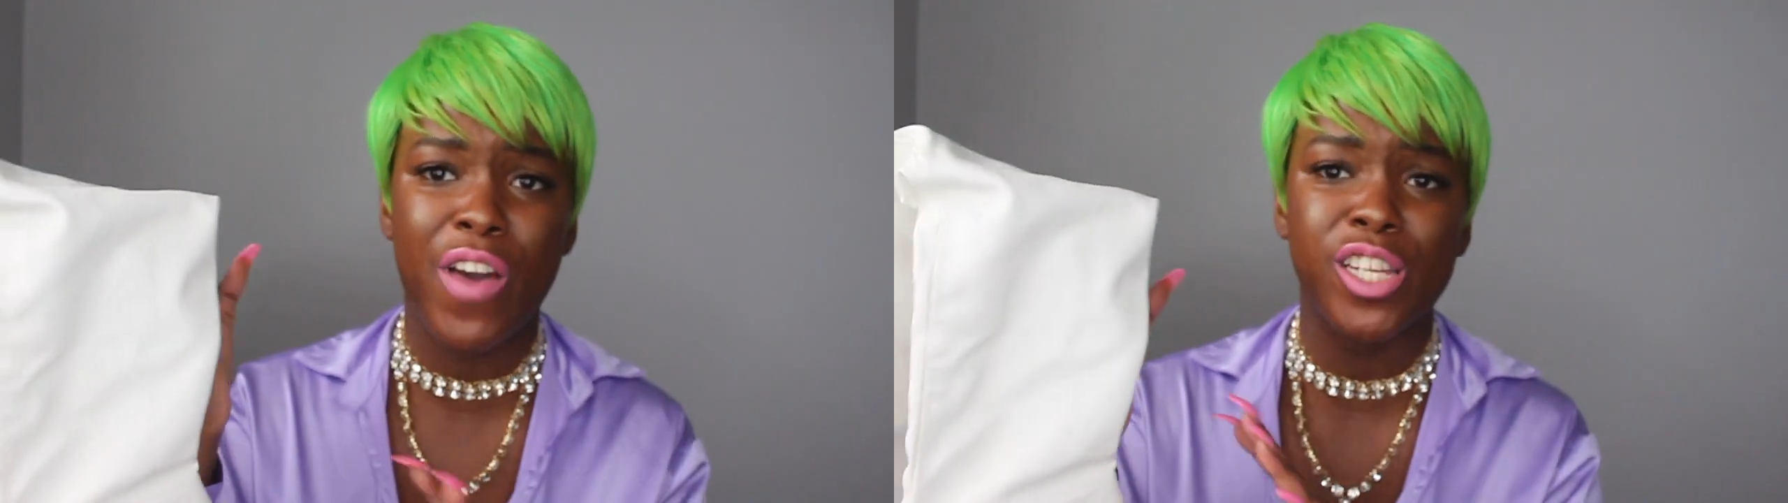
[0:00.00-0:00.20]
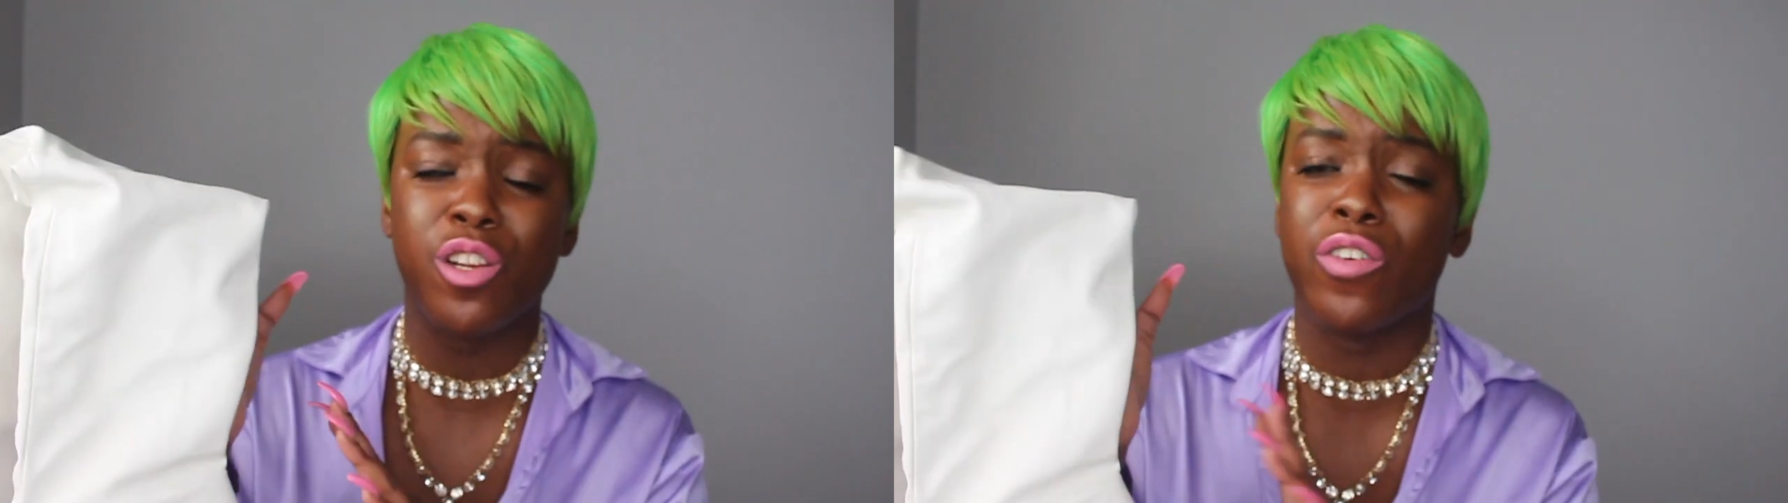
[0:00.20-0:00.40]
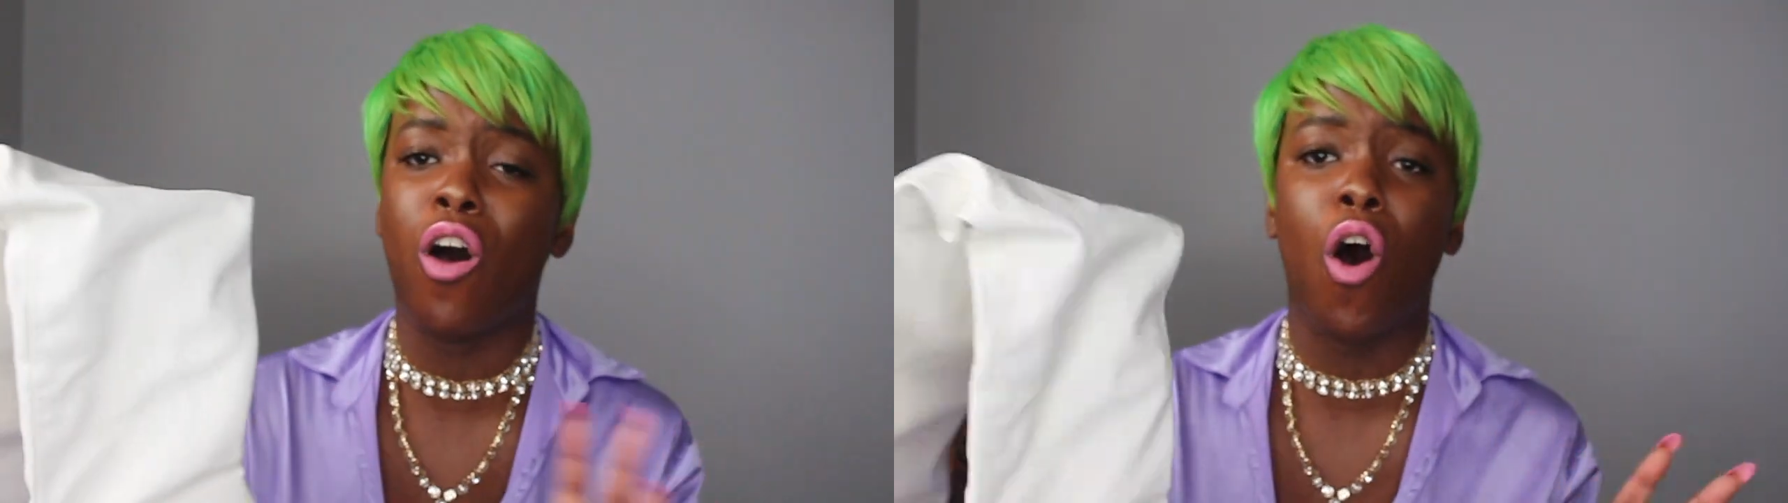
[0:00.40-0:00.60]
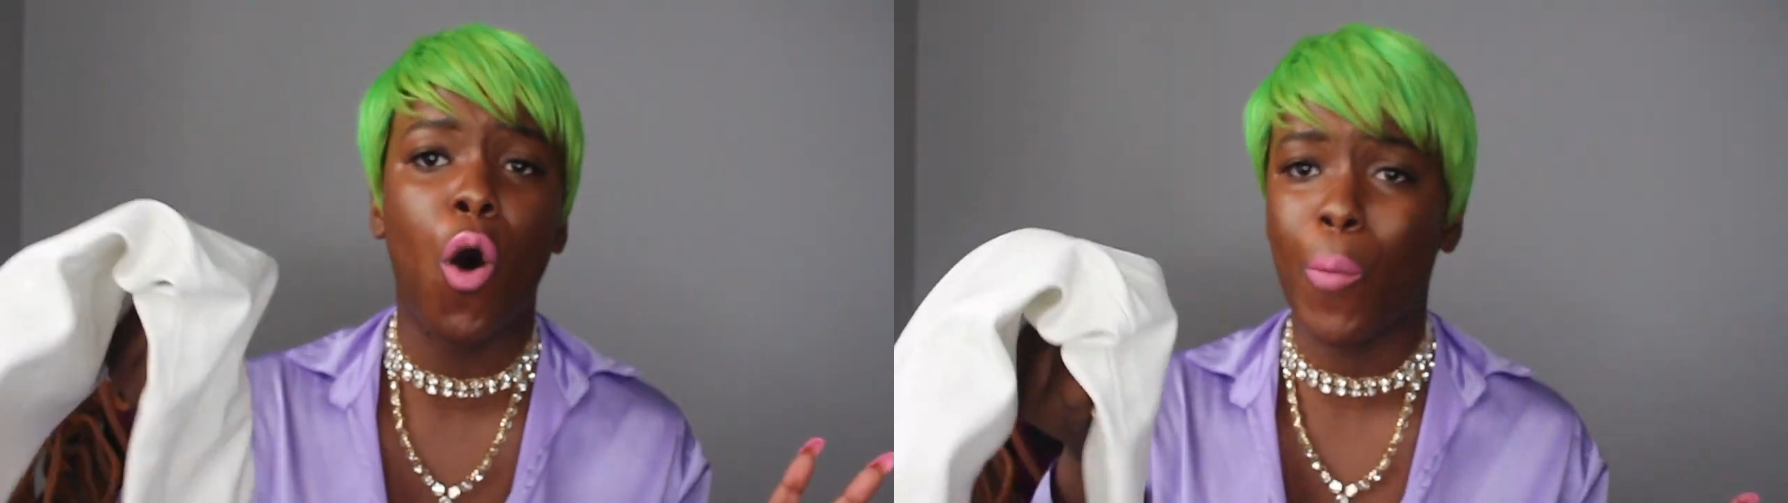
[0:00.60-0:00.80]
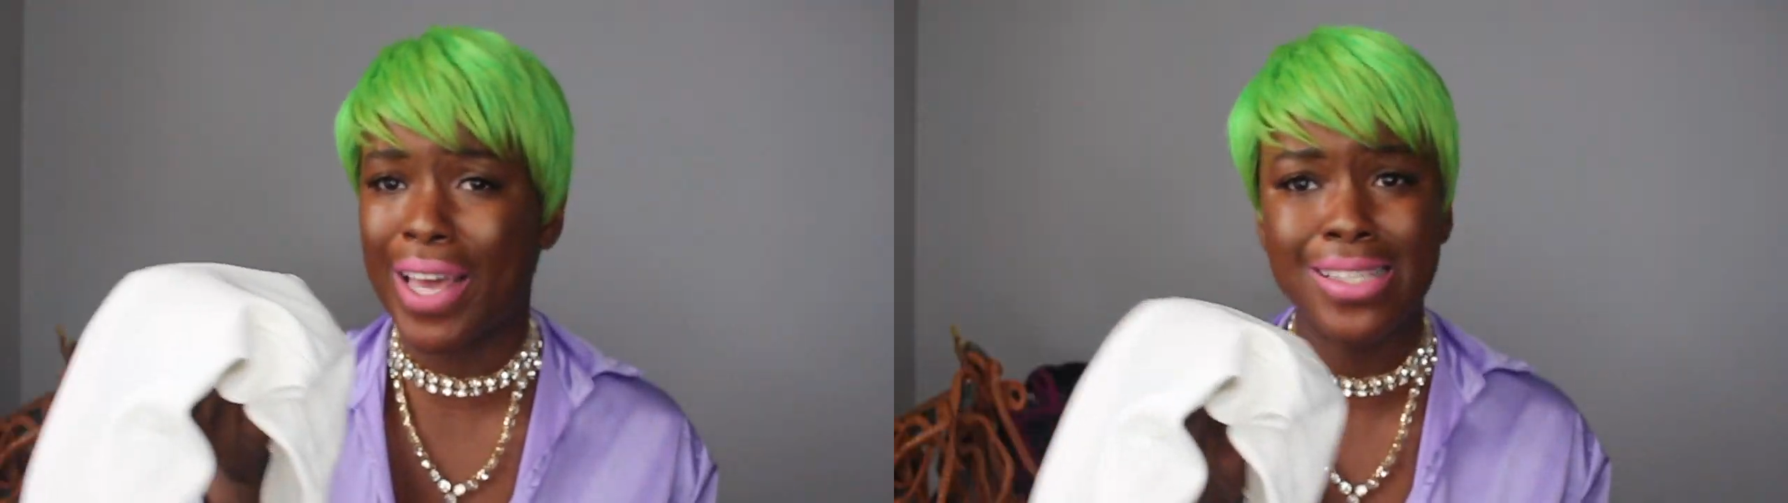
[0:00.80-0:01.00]
Fashion Nova
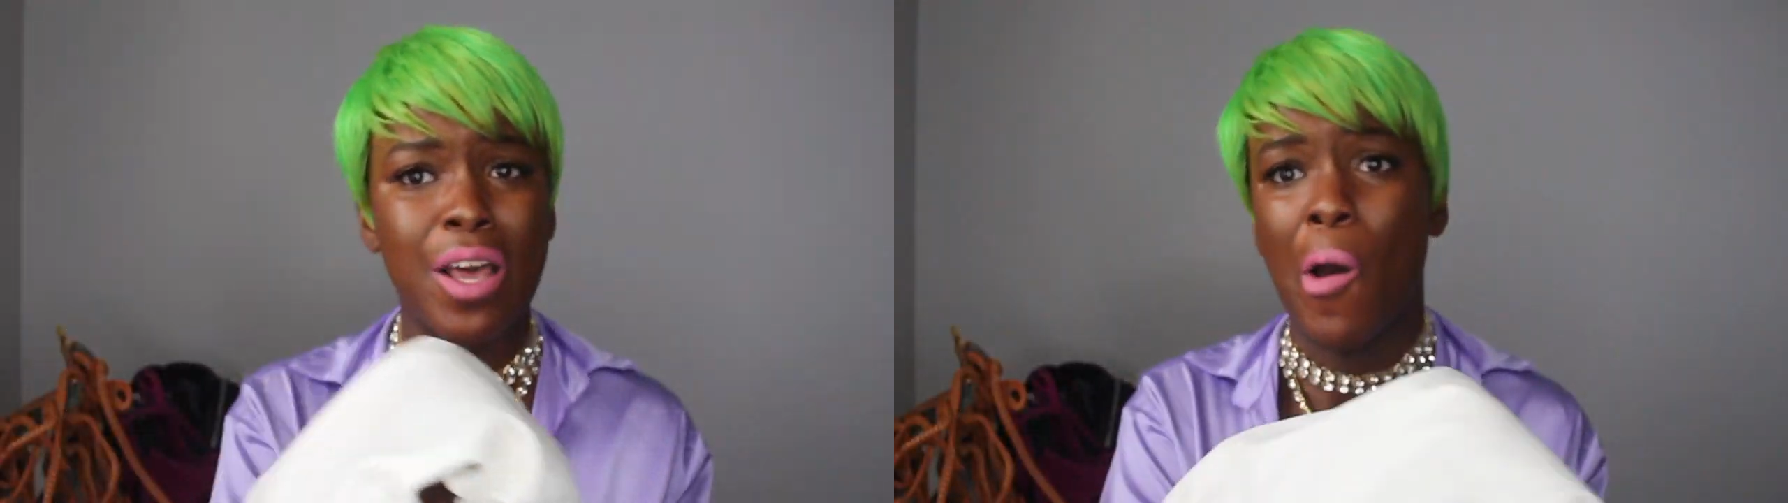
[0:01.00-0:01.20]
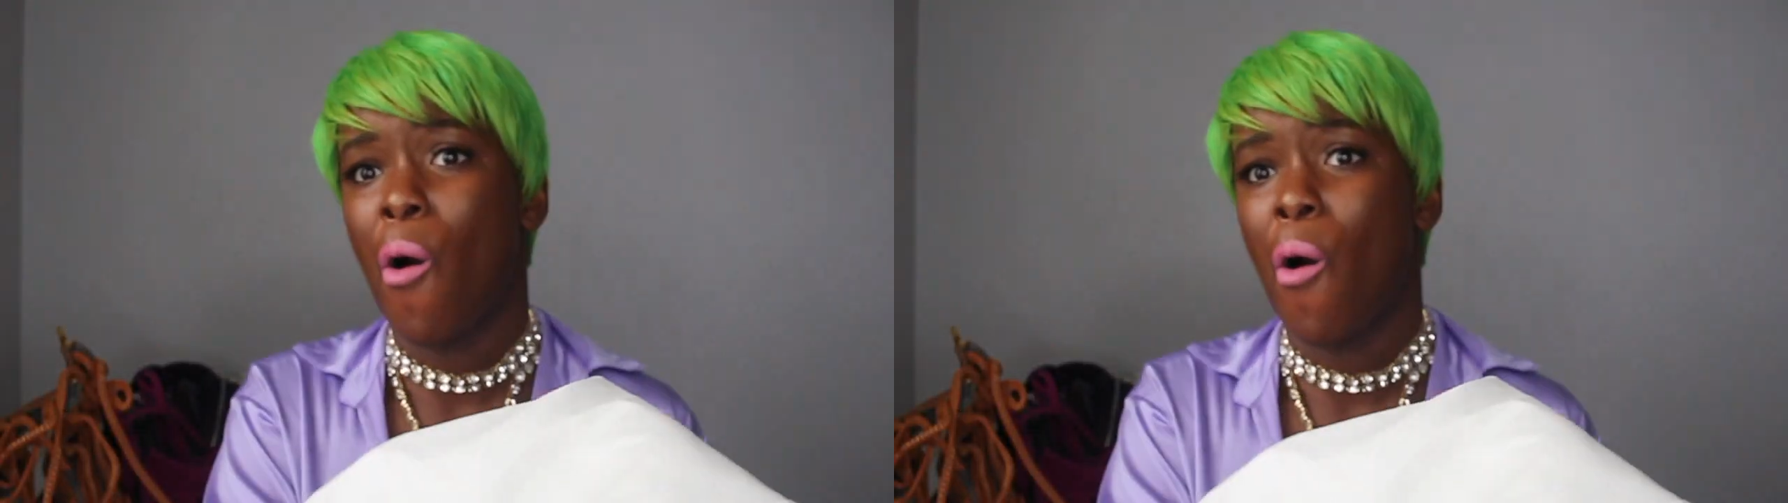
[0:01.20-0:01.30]
always